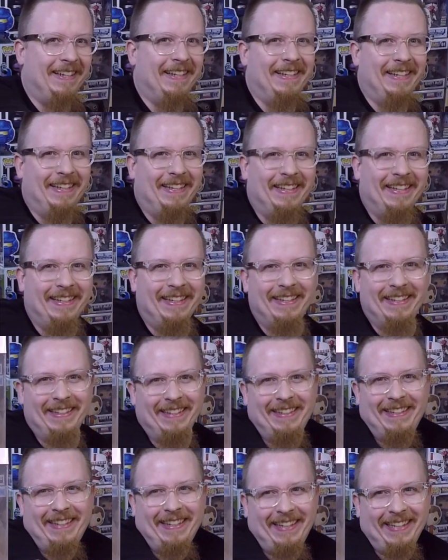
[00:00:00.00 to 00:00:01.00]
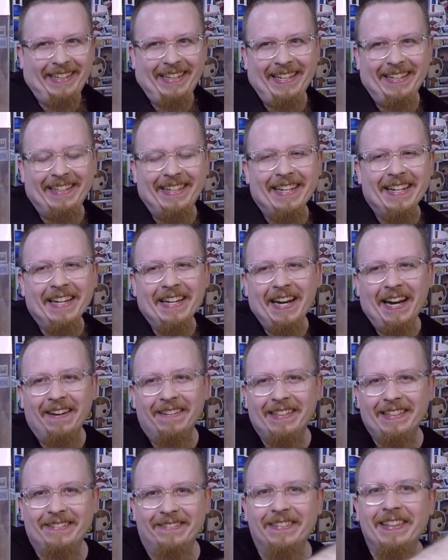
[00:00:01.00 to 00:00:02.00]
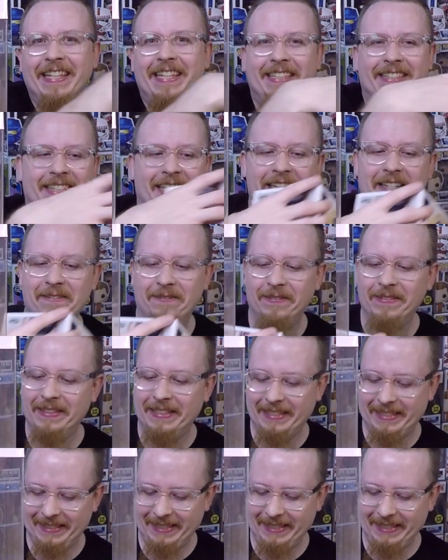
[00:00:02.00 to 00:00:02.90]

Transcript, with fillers: Okay, I'm just really excited for this